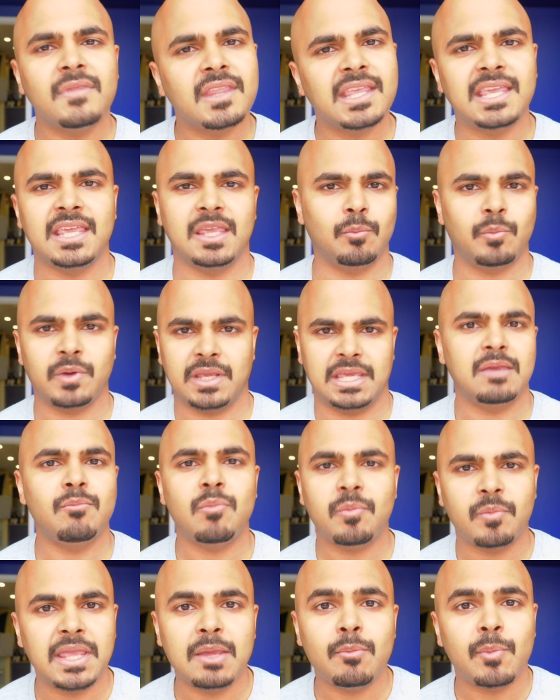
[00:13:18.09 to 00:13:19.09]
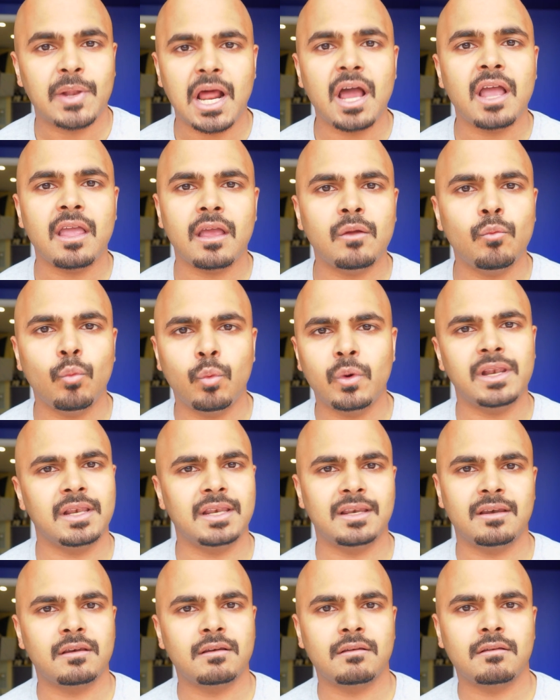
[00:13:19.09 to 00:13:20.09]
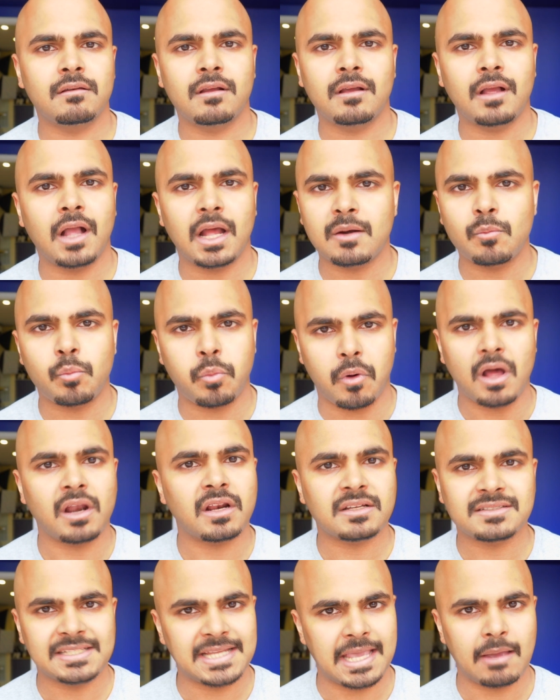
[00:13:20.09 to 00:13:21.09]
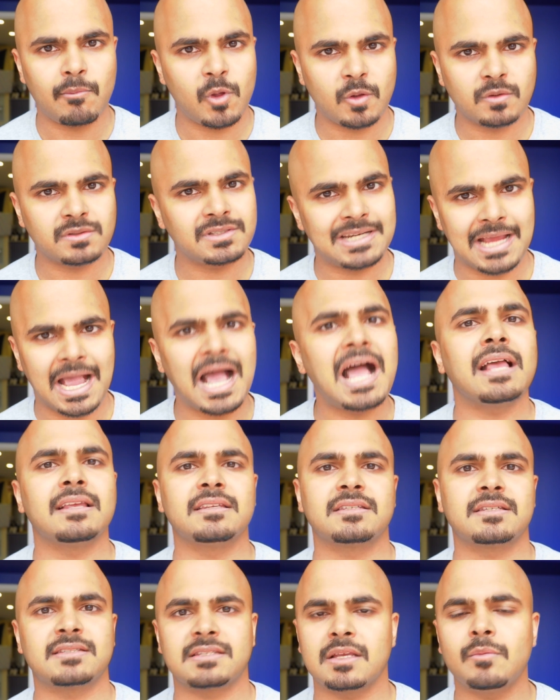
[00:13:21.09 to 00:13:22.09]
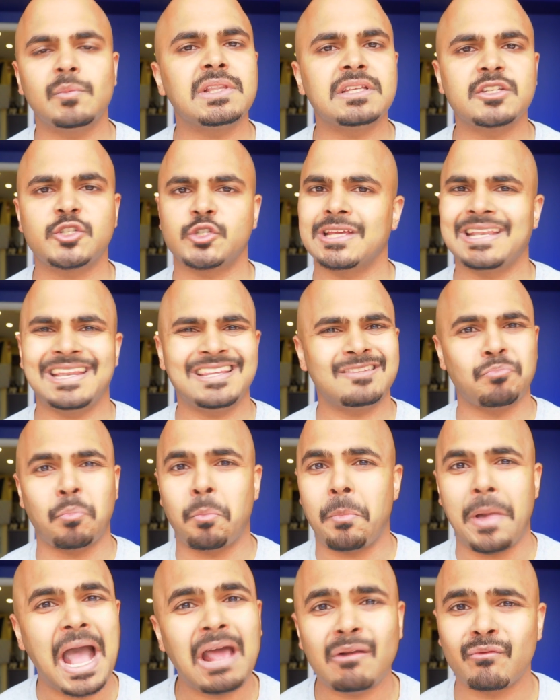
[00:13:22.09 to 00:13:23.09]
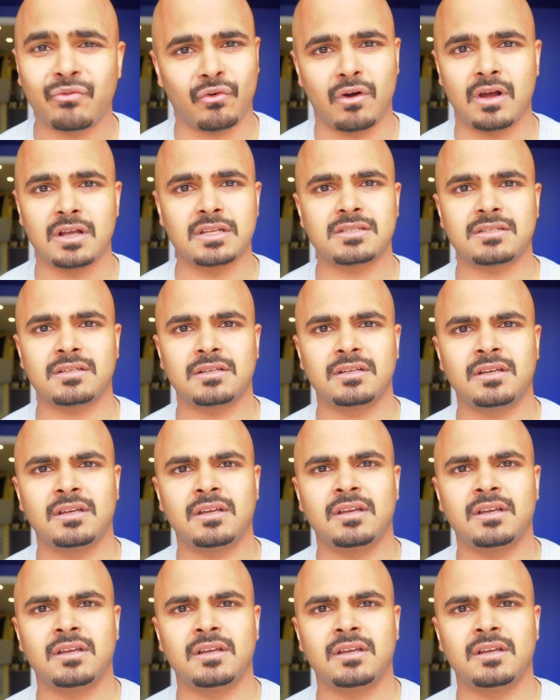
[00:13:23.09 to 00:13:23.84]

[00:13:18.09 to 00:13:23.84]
keep an eye on what kind of products and chemicals it has, because some of this shit is bad for us.